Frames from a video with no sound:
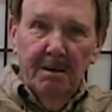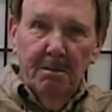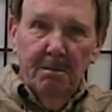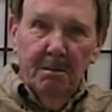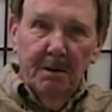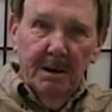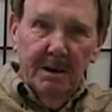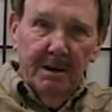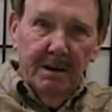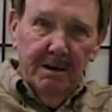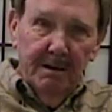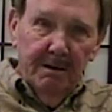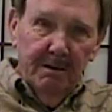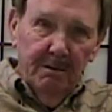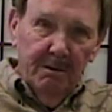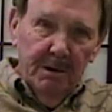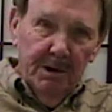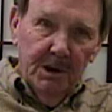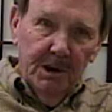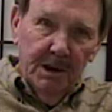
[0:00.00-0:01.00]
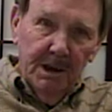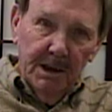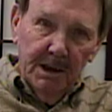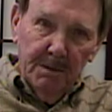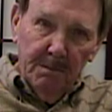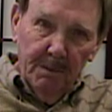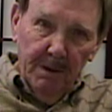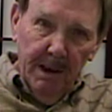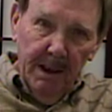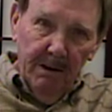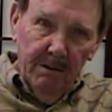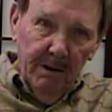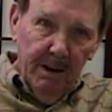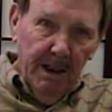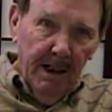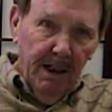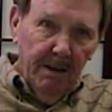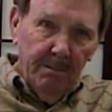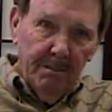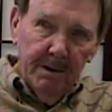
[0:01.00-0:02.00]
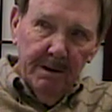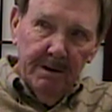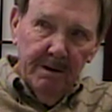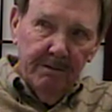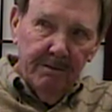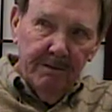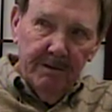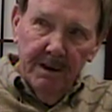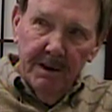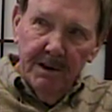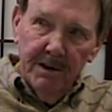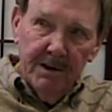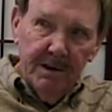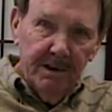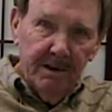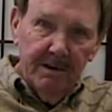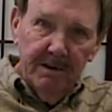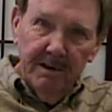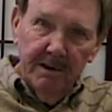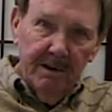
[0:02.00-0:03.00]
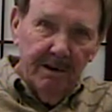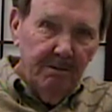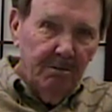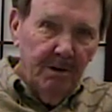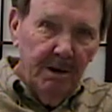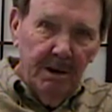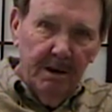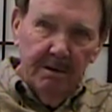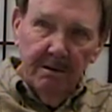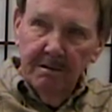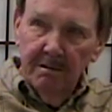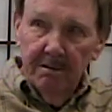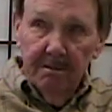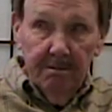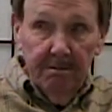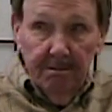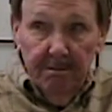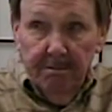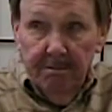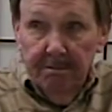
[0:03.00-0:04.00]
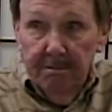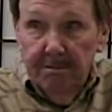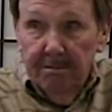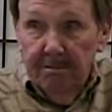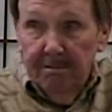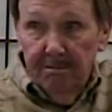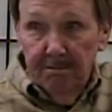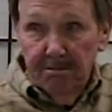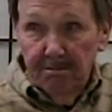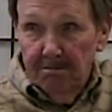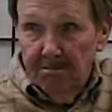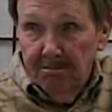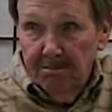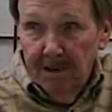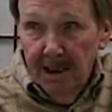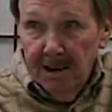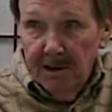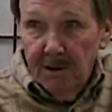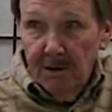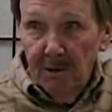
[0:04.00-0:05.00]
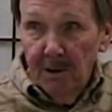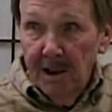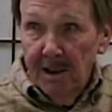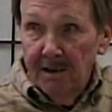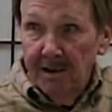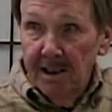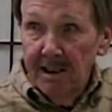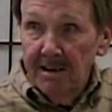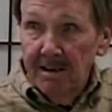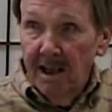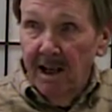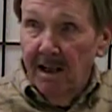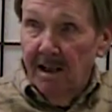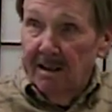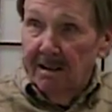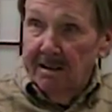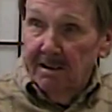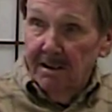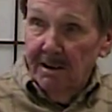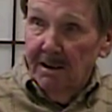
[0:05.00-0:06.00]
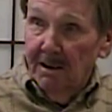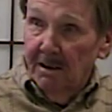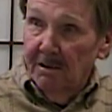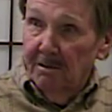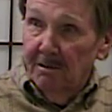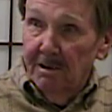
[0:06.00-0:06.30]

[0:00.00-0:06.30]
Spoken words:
but when she explained what happened, the French thought, well, that's the way things are, you know.